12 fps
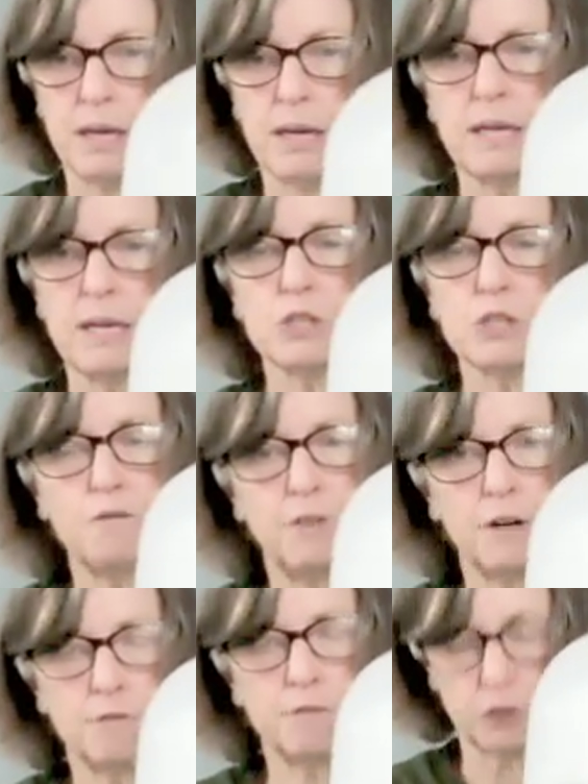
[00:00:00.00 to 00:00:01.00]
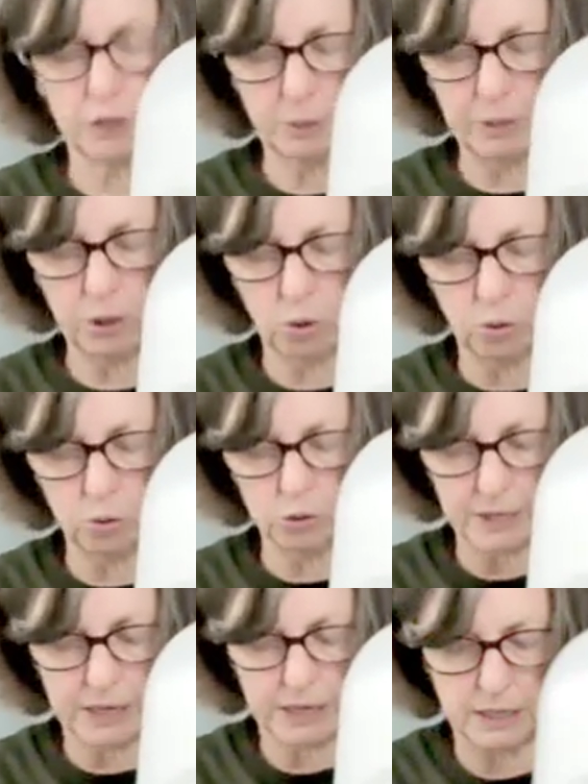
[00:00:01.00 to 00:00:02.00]
is fun for a little bit older
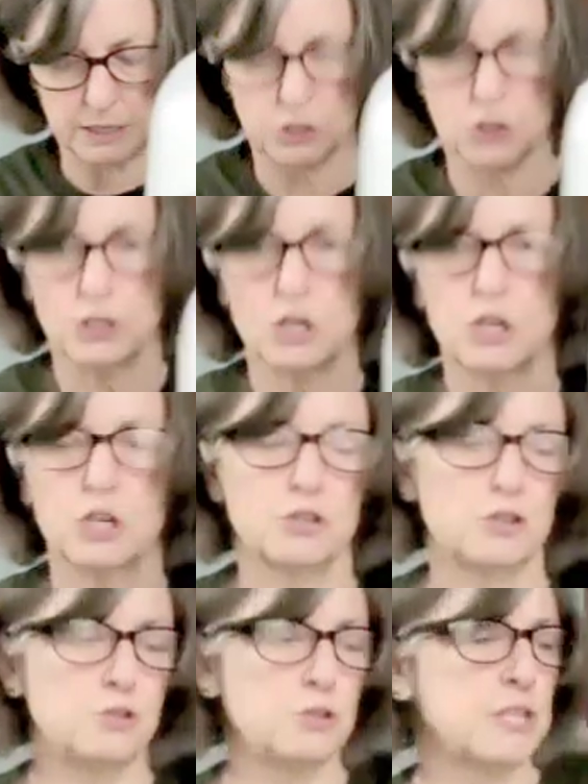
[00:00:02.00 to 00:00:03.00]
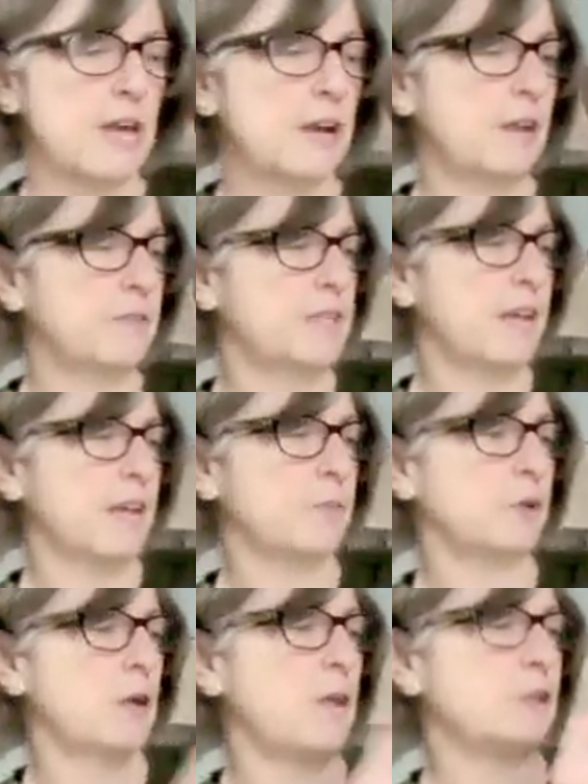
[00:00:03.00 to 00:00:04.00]
kids to set on the
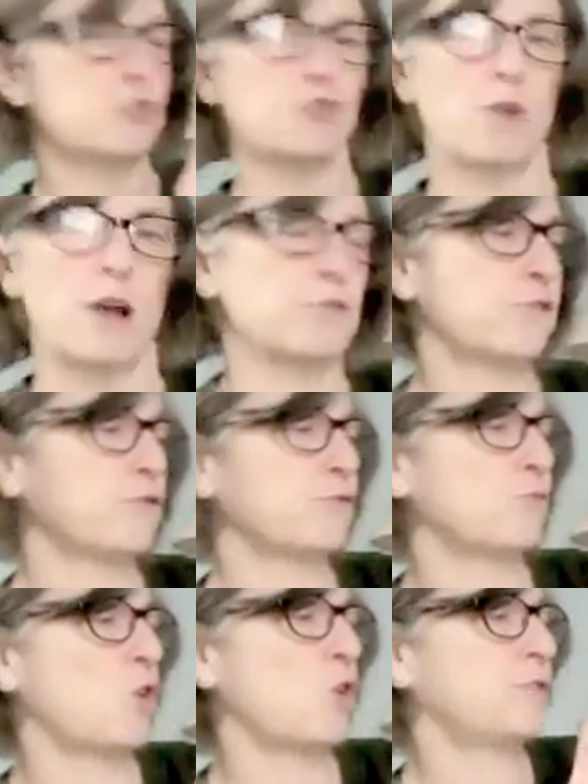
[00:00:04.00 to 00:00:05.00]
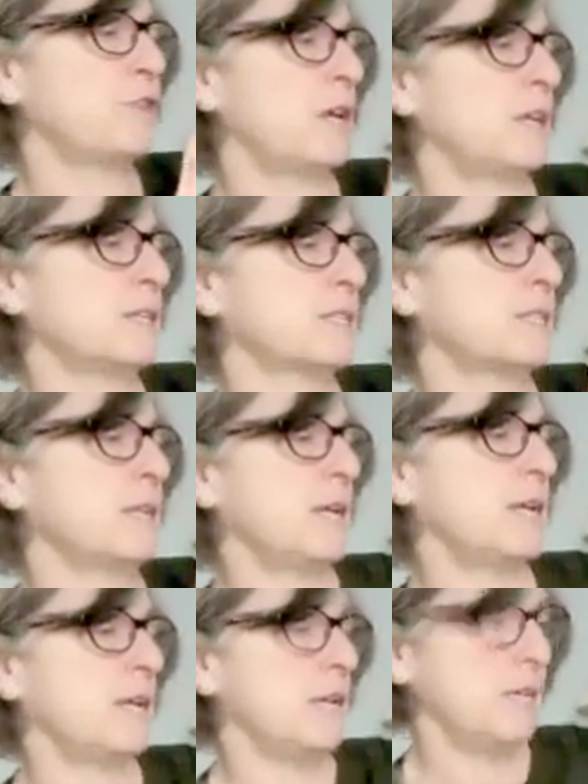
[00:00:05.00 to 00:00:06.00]
table and then try to throw things
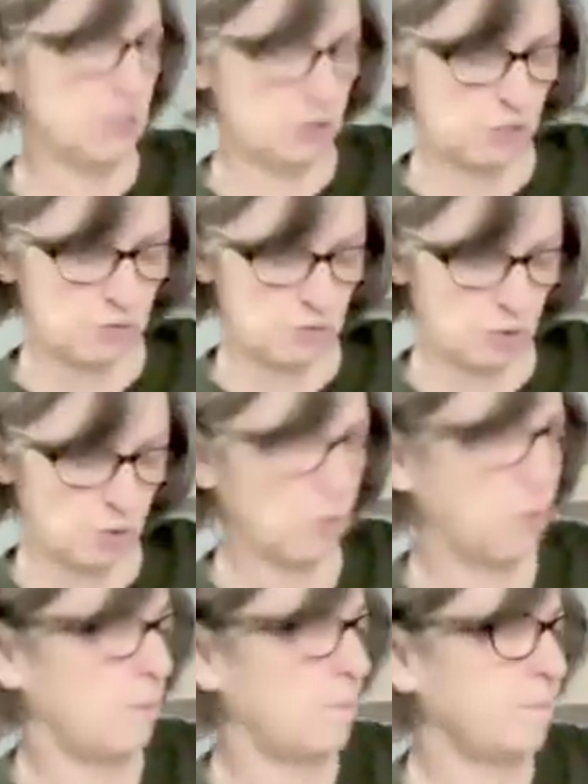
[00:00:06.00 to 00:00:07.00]
into the hole,